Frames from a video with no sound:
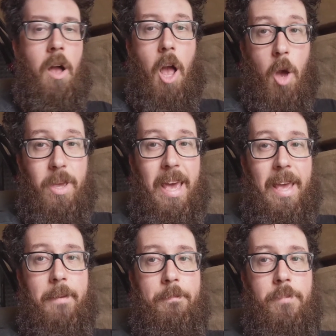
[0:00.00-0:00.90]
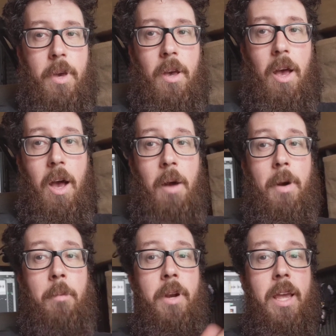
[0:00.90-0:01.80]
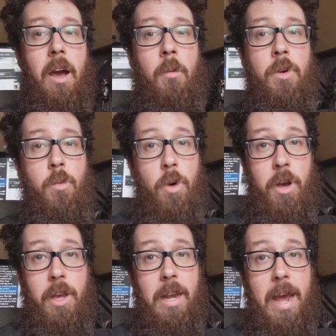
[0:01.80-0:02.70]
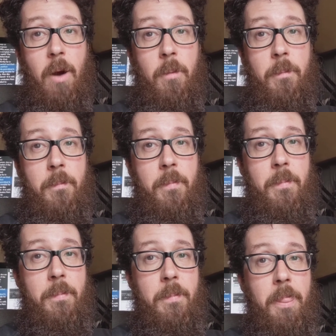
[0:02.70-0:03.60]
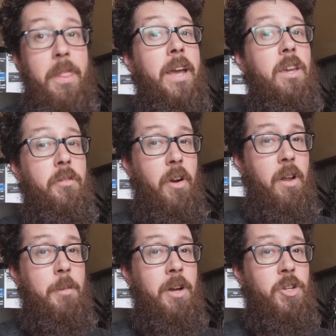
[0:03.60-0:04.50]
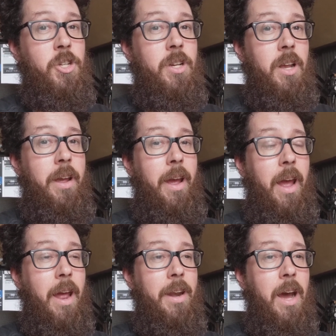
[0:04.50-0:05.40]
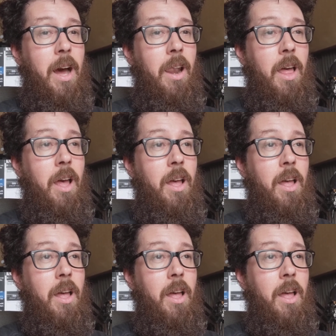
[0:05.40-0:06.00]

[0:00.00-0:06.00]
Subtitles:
Okay, I'm gonna get on with work now. Thank you very much, and I'll